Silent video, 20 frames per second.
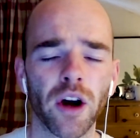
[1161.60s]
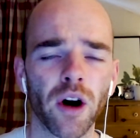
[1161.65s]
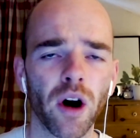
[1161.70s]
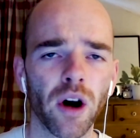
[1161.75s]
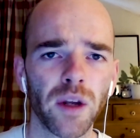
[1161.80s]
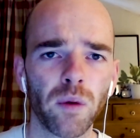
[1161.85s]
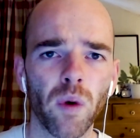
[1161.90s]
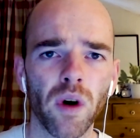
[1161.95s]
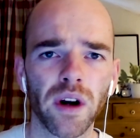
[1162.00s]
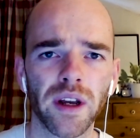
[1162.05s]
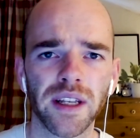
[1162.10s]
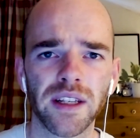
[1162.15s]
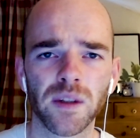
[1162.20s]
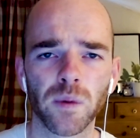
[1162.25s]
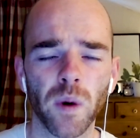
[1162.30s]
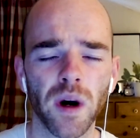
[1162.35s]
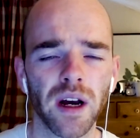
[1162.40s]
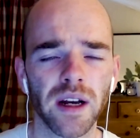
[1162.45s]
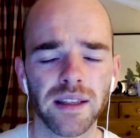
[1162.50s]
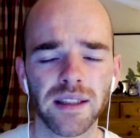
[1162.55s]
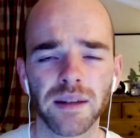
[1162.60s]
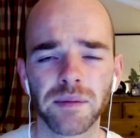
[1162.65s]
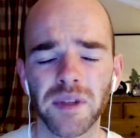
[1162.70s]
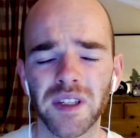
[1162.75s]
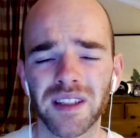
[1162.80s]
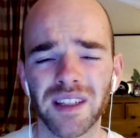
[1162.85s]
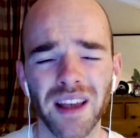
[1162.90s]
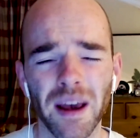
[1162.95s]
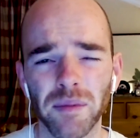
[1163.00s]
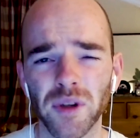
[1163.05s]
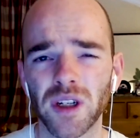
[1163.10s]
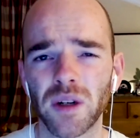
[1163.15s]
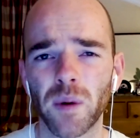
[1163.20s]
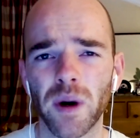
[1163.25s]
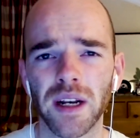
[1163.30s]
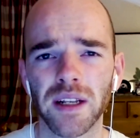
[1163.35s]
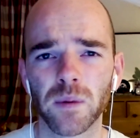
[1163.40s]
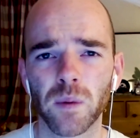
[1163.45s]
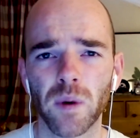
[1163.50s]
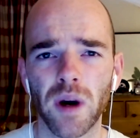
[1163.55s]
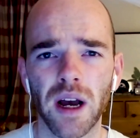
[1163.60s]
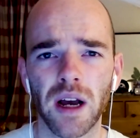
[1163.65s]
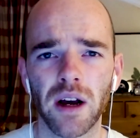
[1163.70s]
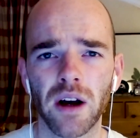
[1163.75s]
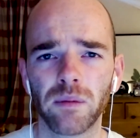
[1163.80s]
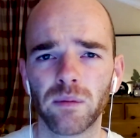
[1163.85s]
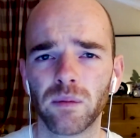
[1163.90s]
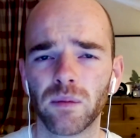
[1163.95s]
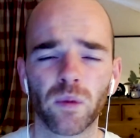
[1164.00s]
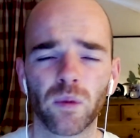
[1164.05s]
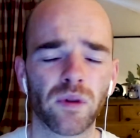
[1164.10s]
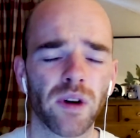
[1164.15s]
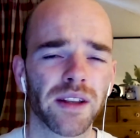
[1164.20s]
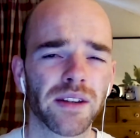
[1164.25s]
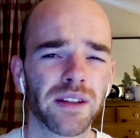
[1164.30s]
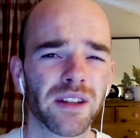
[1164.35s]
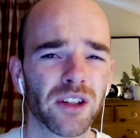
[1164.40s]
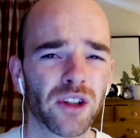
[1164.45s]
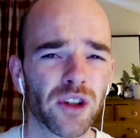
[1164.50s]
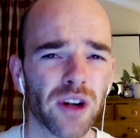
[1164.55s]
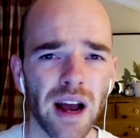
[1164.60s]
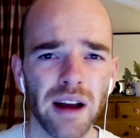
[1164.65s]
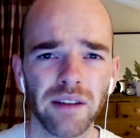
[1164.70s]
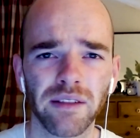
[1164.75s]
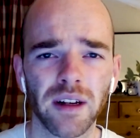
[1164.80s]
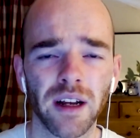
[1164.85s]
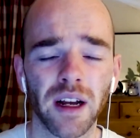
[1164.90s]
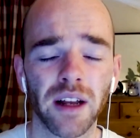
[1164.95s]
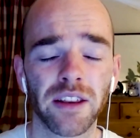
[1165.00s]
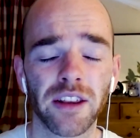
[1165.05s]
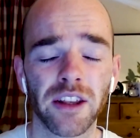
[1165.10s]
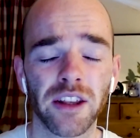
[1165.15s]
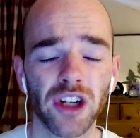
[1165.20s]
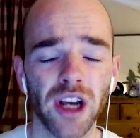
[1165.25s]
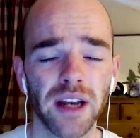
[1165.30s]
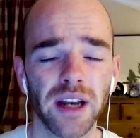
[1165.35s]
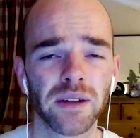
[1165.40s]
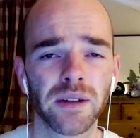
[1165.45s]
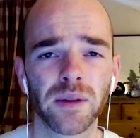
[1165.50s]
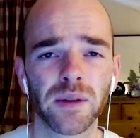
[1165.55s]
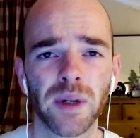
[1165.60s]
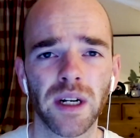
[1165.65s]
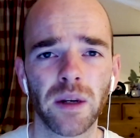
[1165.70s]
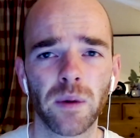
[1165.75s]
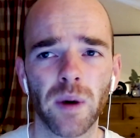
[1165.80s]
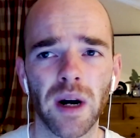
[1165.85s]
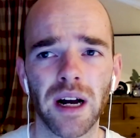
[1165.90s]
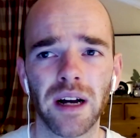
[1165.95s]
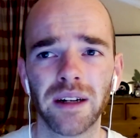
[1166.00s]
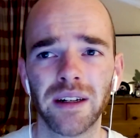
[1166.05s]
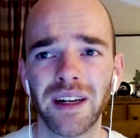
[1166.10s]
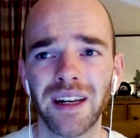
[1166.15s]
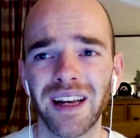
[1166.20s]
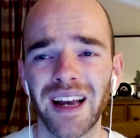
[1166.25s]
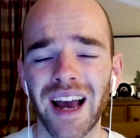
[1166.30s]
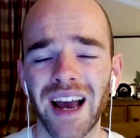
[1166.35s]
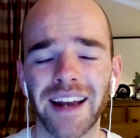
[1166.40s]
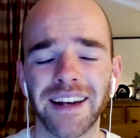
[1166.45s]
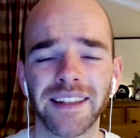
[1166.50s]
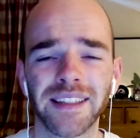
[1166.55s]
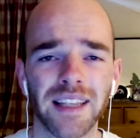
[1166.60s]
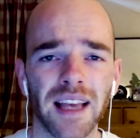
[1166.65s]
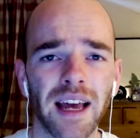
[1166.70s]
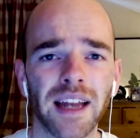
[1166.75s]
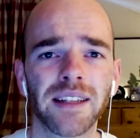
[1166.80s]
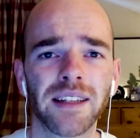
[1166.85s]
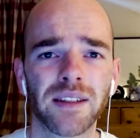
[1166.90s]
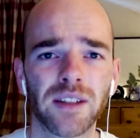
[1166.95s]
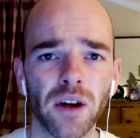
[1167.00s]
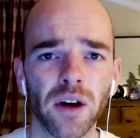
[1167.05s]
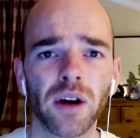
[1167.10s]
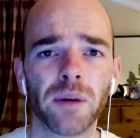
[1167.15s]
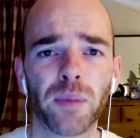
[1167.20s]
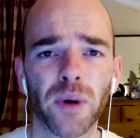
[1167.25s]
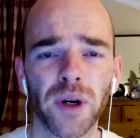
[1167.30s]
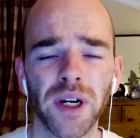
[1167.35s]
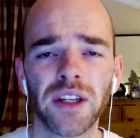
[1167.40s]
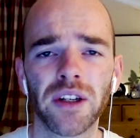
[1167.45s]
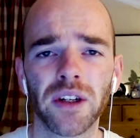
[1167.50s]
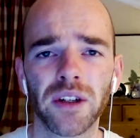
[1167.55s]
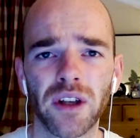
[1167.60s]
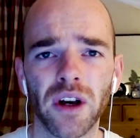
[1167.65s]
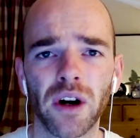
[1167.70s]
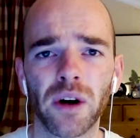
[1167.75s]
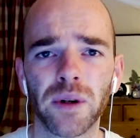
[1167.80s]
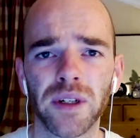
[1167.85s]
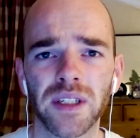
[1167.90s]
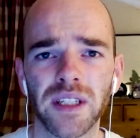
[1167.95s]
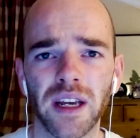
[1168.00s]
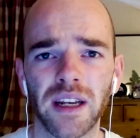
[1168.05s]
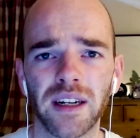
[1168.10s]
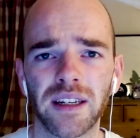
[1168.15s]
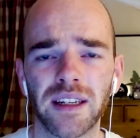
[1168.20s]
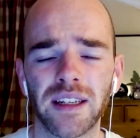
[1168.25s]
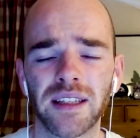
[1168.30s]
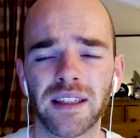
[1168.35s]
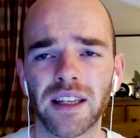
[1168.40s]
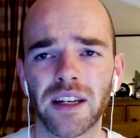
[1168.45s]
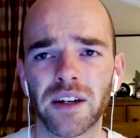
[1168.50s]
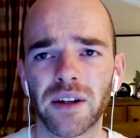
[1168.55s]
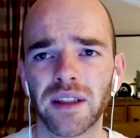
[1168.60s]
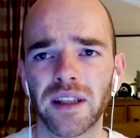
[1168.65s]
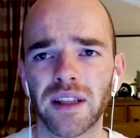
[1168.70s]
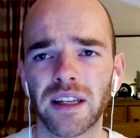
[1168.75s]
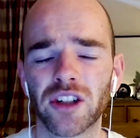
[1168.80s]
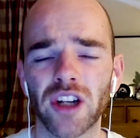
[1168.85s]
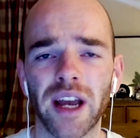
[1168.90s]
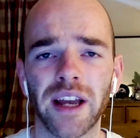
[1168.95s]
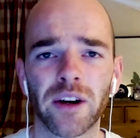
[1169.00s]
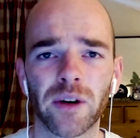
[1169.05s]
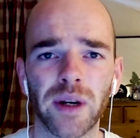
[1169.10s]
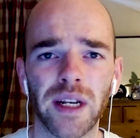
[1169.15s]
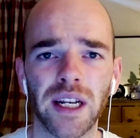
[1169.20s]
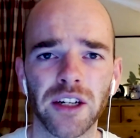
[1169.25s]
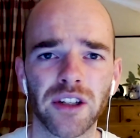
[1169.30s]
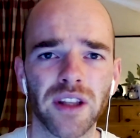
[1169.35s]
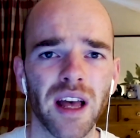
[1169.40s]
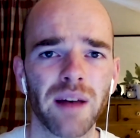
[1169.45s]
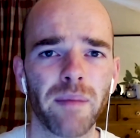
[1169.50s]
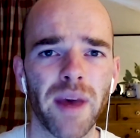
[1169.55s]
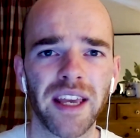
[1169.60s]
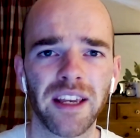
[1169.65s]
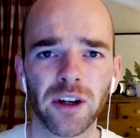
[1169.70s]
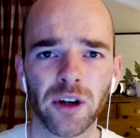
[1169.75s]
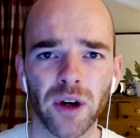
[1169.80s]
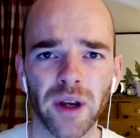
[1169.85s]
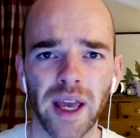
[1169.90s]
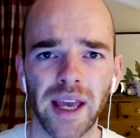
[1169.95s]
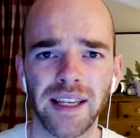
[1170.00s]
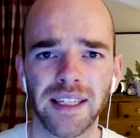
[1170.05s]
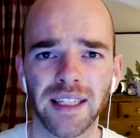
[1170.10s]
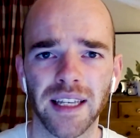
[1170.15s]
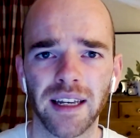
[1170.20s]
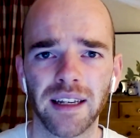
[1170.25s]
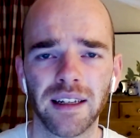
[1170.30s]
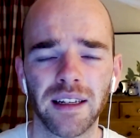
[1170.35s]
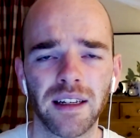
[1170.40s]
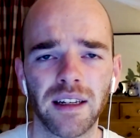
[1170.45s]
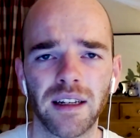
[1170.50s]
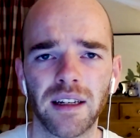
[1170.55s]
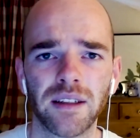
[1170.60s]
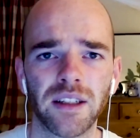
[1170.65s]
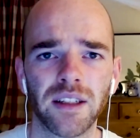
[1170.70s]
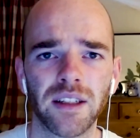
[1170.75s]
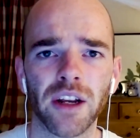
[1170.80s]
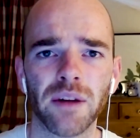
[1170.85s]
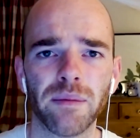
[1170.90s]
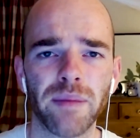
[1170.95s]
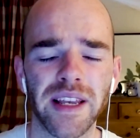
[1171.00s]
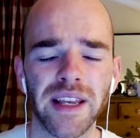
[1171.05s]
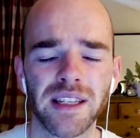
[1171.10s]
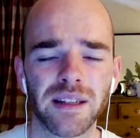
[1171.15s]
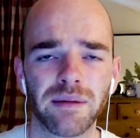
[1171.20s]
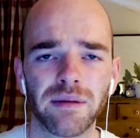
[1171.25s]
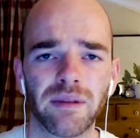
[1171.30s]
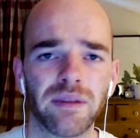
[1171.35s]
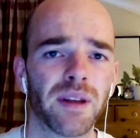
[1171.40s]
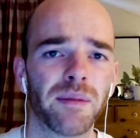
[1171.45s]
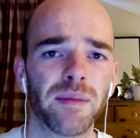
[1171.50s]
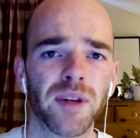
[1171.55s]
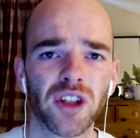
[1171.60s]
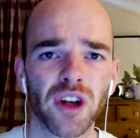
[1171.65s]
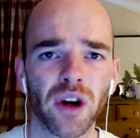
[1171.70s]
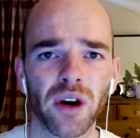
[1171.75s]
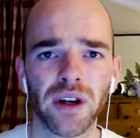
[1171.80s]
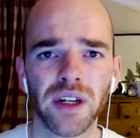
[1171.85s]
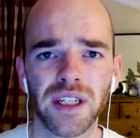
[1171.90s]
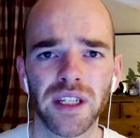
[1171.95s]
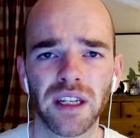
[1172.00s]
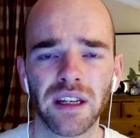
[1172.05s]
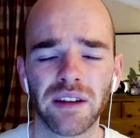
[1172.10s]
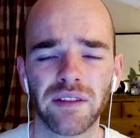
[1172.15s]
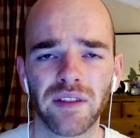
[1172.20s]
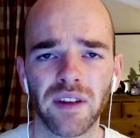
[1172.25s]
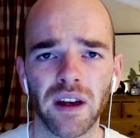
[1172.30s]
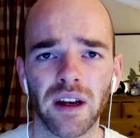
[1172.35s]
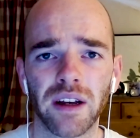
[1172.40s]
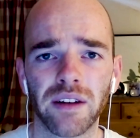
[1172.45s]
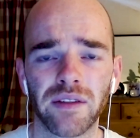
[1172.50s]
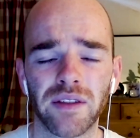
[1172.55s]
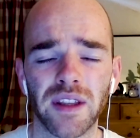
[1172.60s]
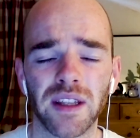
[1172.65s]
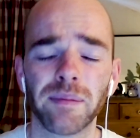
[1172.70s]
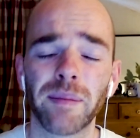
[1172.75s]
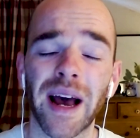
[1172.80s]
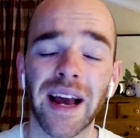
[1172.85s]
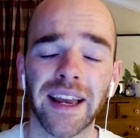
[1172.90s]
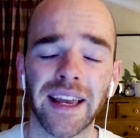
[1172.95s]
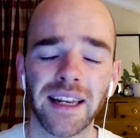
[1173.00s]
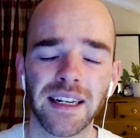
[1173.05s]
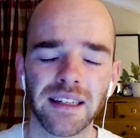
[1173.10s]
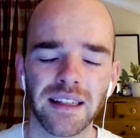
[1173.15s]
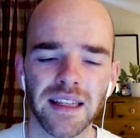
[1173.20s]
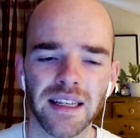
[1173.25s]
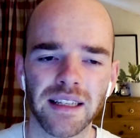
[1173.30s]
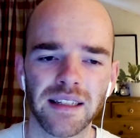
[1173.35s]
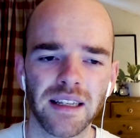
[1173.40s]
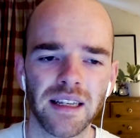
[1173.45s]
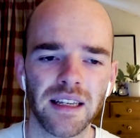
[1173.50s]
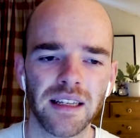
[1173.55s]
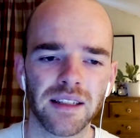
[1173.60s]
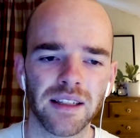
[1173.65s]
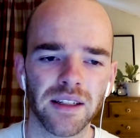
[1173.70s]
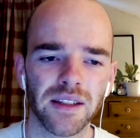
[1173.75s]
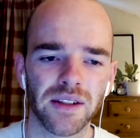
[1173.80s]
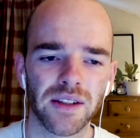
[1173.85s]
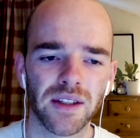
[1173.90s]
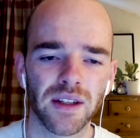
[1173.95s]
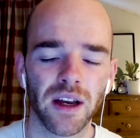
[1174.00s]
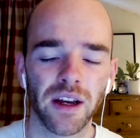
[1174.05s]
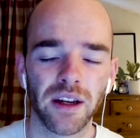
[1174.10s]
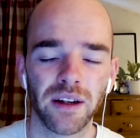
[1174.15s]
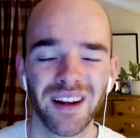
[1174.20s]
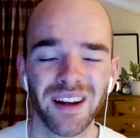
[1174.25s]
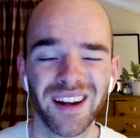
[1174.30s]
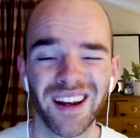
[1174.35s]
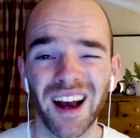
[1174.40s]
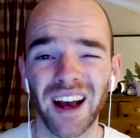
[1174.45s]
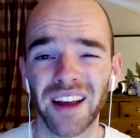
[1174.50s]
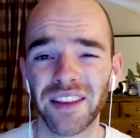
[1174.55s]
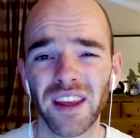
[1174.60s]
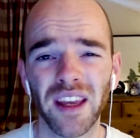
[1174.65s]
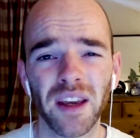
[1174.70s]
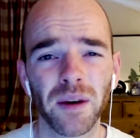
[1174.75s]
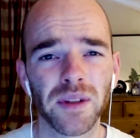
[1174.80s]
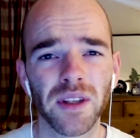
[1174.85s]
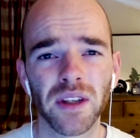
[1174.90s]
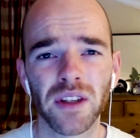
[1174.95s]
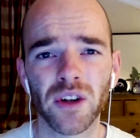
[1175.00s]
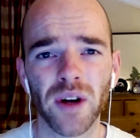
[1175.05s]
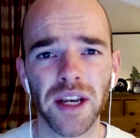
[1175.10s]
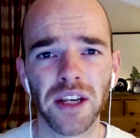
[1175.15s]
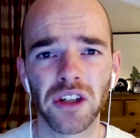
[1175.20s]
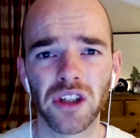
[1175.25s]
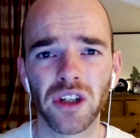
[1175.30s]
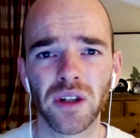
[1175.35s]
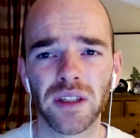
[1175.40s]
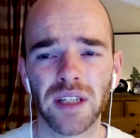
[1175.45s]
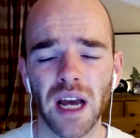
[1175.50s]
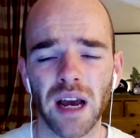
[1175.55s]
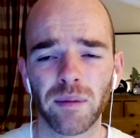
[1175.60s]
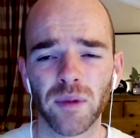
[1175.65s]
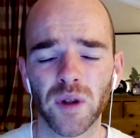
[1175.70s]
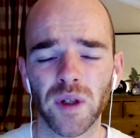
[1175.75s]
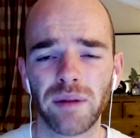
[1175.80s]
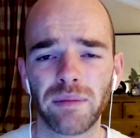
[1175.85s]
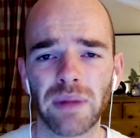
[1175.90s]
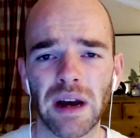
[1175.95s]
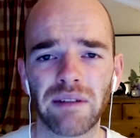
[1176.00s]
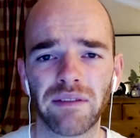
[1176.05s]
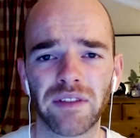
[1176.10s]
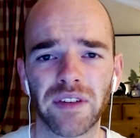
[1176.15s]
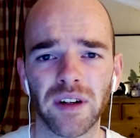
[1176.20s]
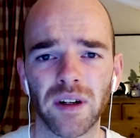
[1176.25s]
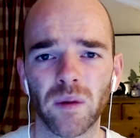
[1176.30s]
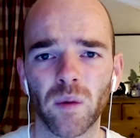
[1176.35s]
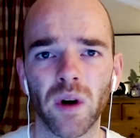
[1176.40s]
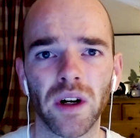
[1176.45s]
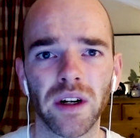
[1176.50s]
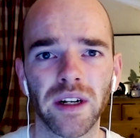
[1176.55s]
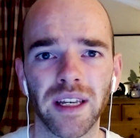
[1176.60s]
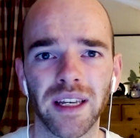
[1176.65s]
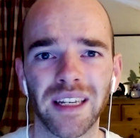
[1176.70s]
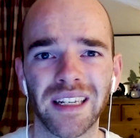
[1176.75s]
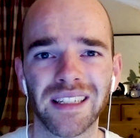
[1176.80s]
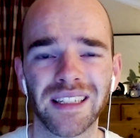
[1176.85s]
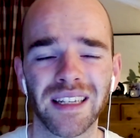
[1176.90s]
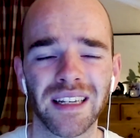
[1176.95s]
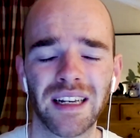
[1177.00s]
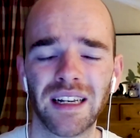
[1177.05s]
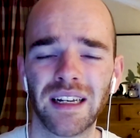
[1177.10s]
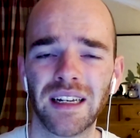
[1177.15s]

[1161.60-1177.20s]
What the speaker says: Ollie Watkins works exceptionally well as well, runs the channels really well, and has got a pretty good goal return, considering that Jack Grealish, their main creator, missed the majority of the back end of this season. So I think it was a straight shootout between Bamford and Watkins.